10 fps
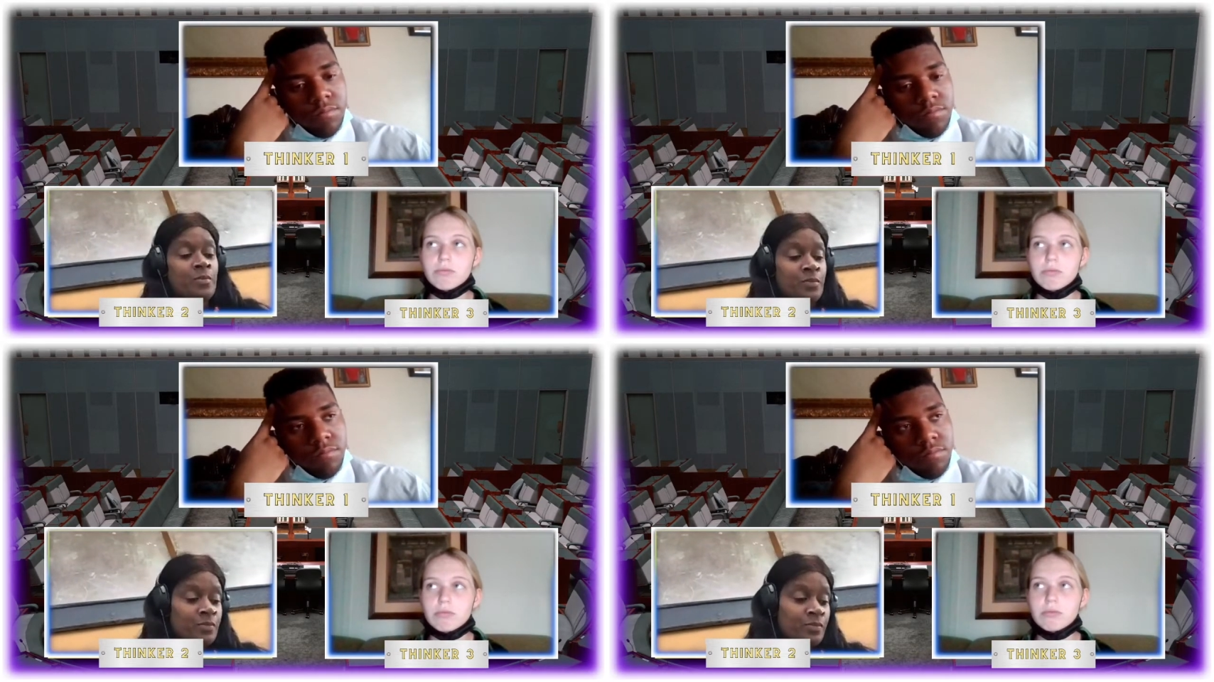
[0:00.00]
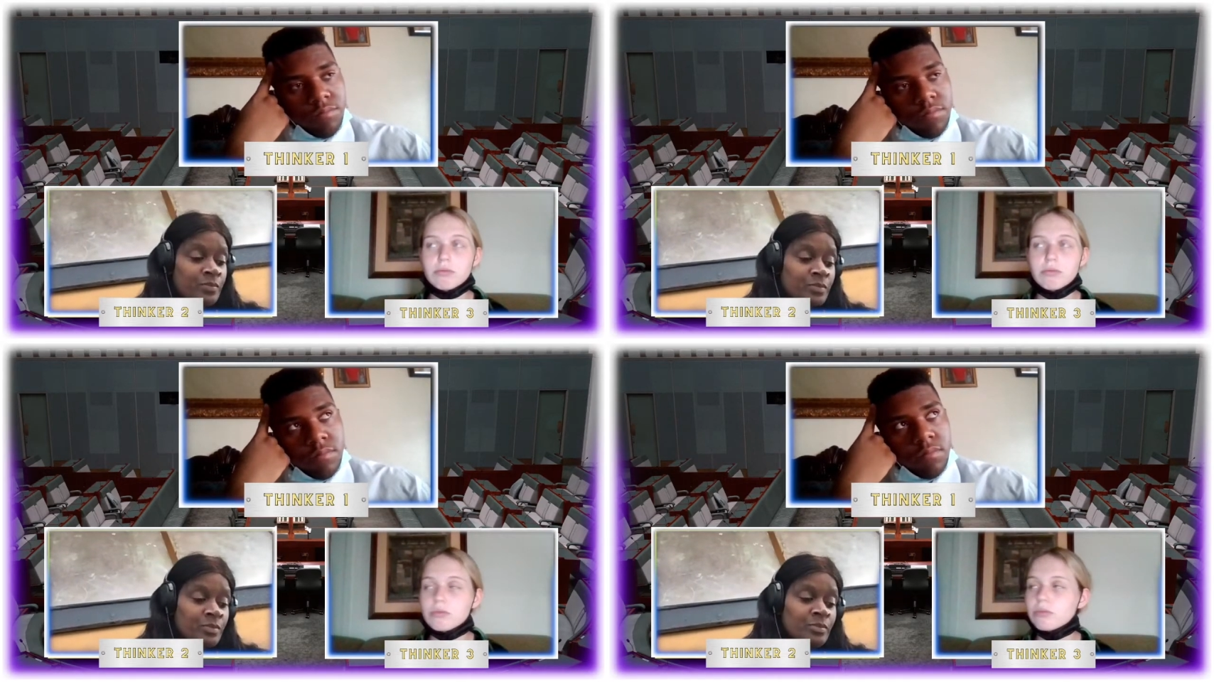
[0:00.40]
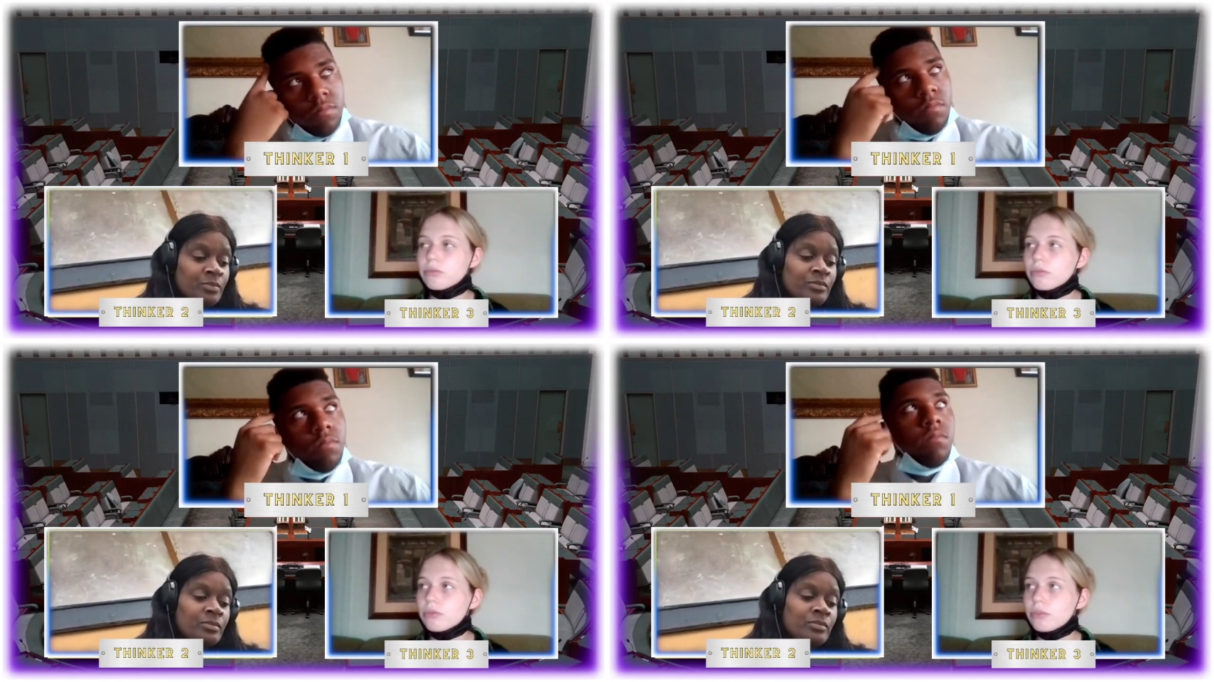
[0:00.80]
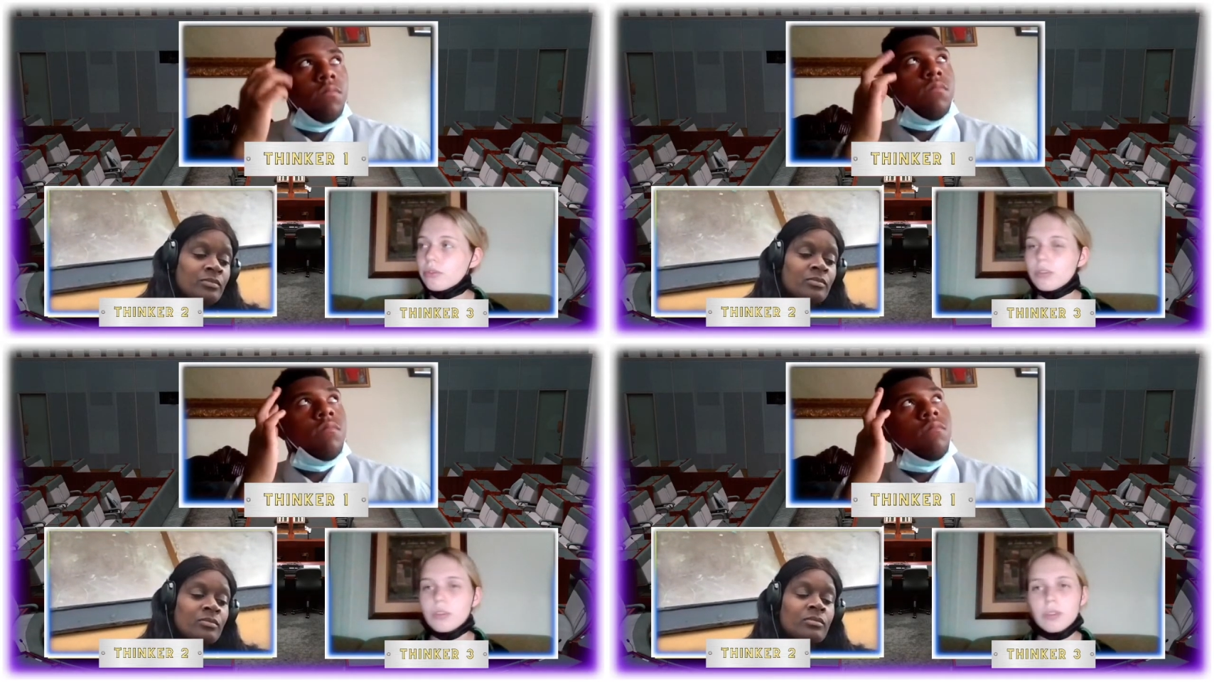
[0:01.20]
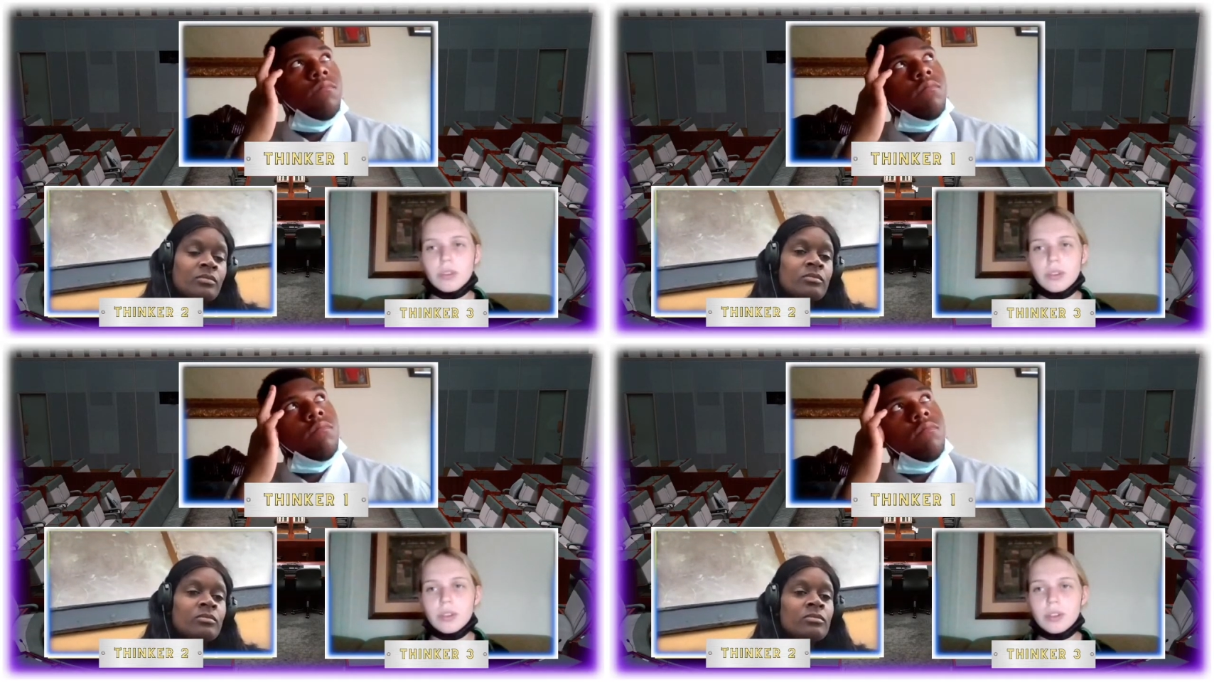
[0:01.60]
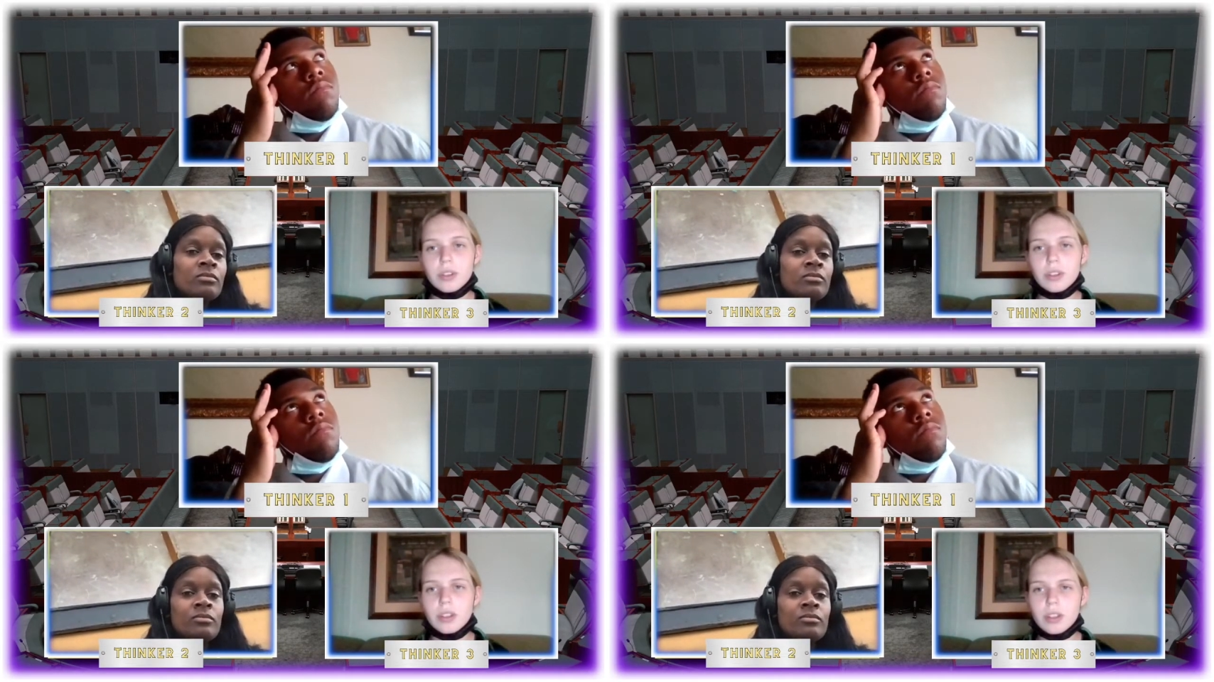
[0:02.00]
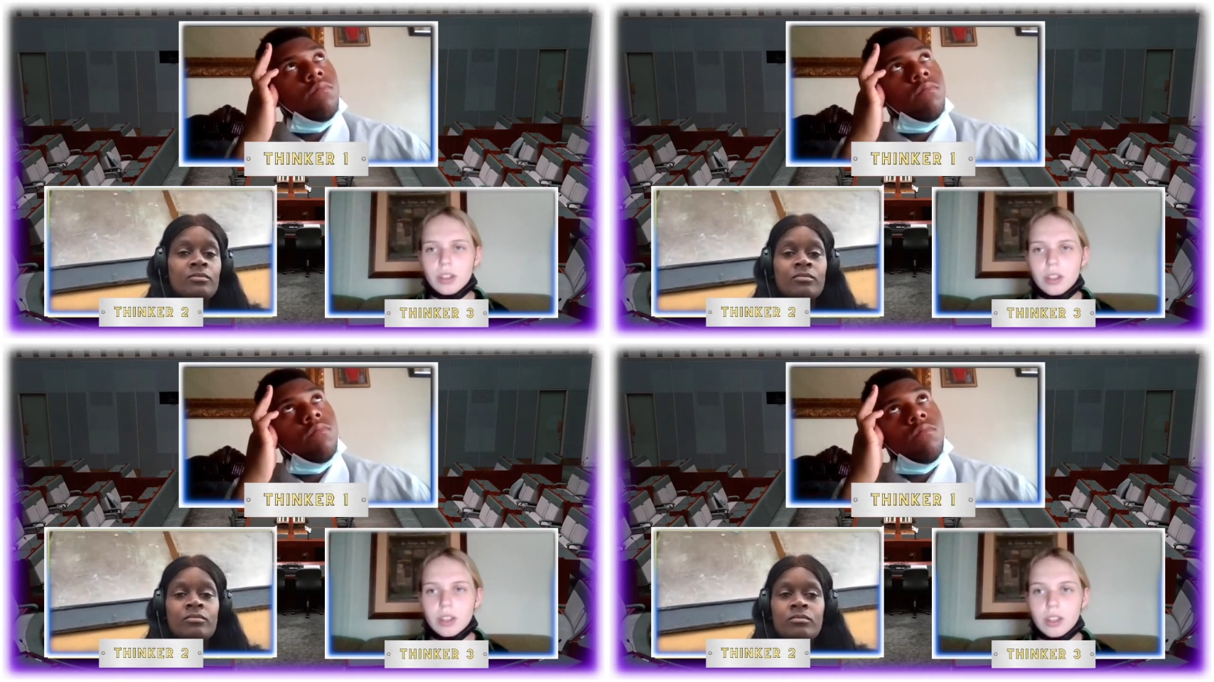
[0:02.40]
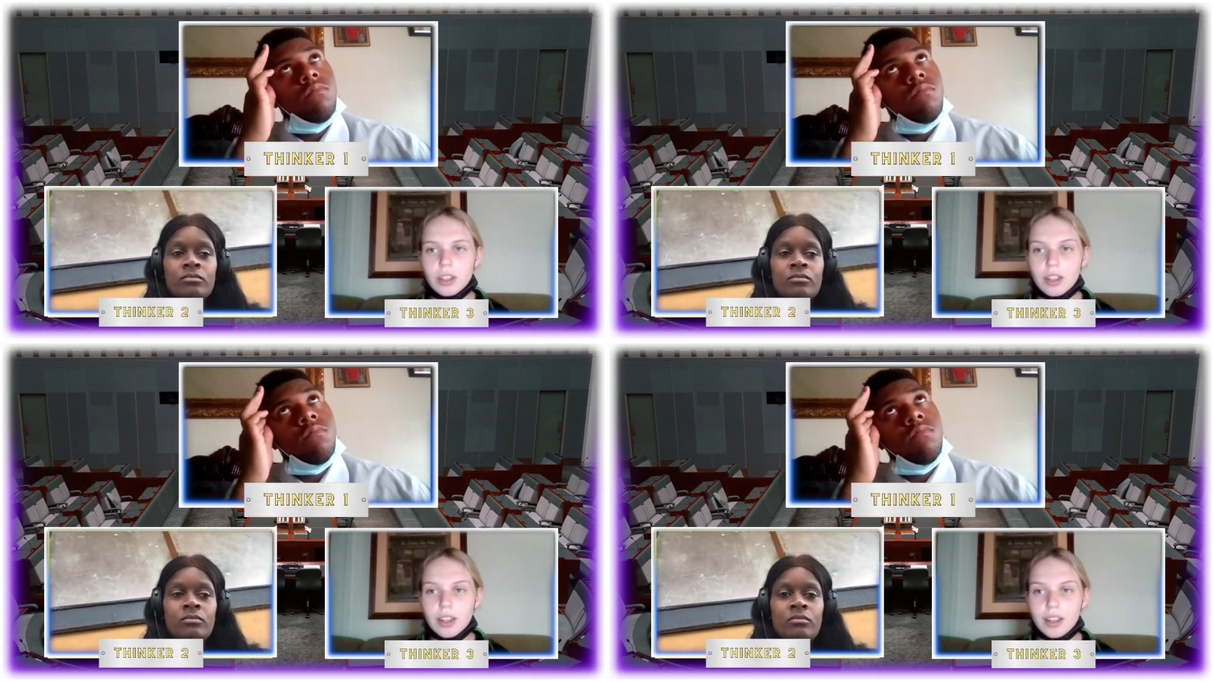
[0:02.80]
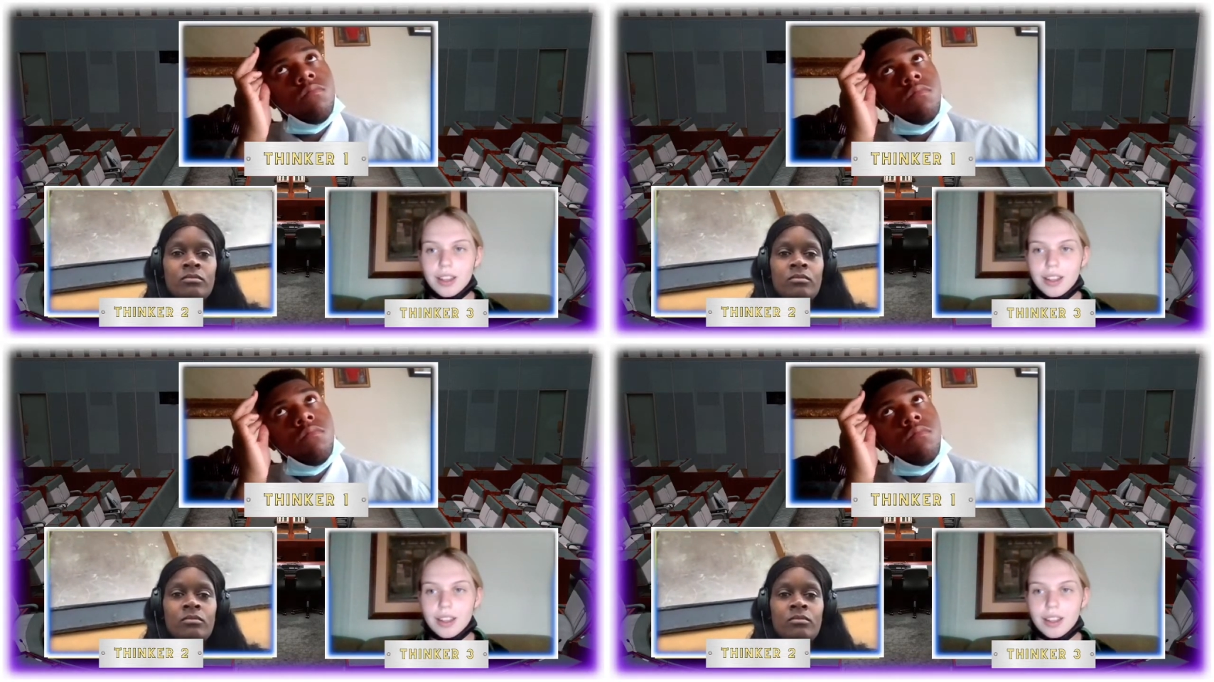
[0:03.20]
(no one is talking)